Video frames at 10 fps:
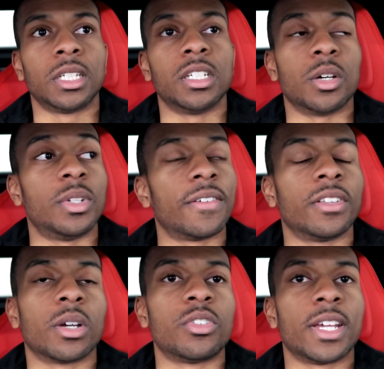you know,
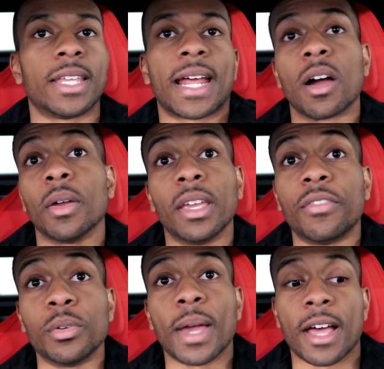definitely go check that out
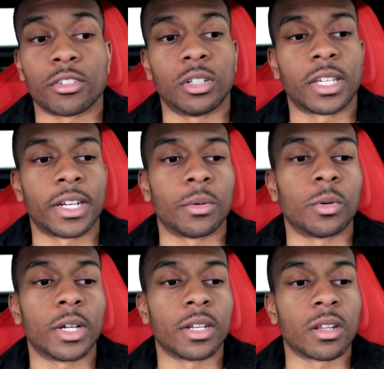if you guys are looking at
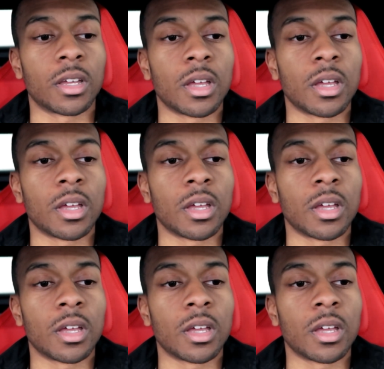one.